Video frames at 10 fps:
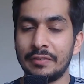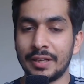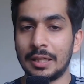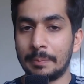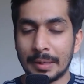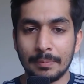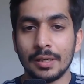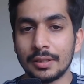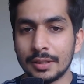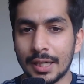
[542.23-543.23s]
very big
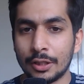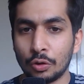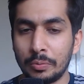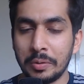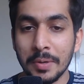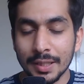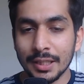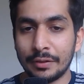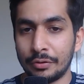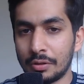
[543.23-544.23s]
blunder that you'll be
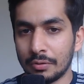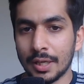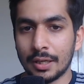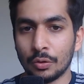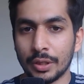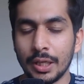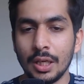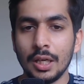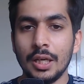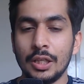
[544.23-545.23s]
making if you do that. Okay,
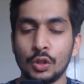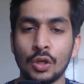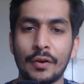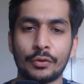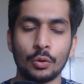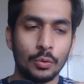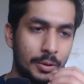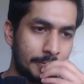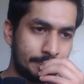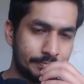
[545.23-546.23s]
you have
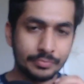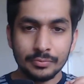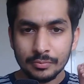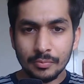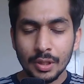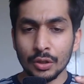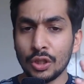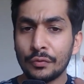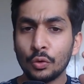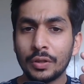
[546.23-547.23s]
to
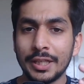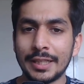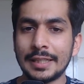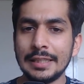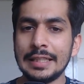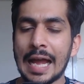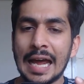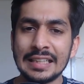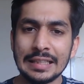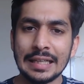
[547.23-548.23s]
you have to critically
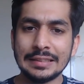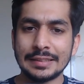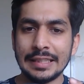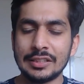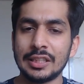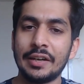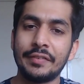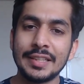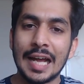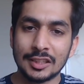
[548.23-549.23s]
analyze each and
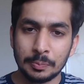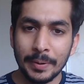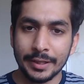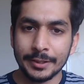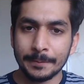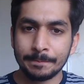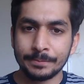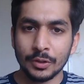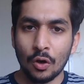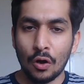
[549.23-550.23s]
every aspect
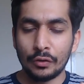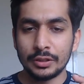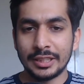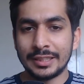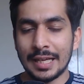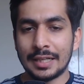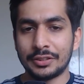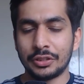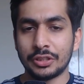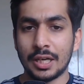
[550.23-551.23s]
in that
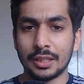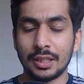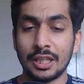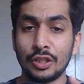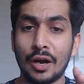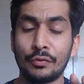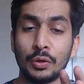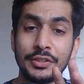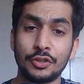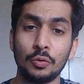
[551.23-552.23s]
research article, and you have
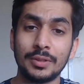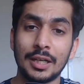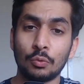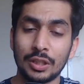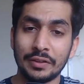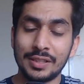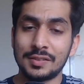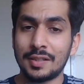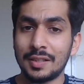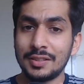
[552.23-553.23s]
to assume that whatever
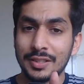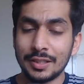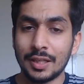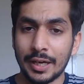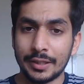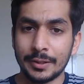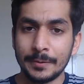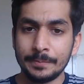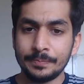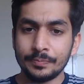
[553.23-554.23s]
is written is incorrect.
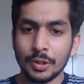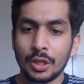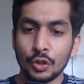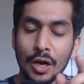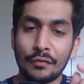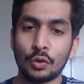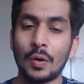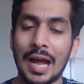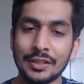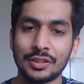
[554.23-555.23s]
You have
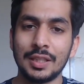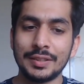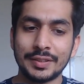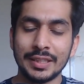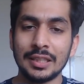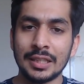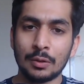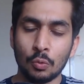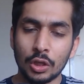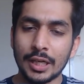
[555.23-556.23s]
to actually see
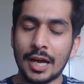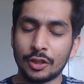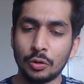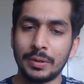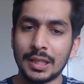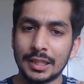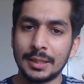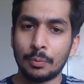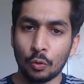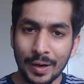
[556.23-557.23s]
that what argument are
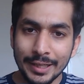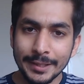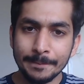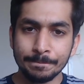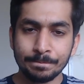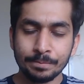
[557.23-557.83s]
they providing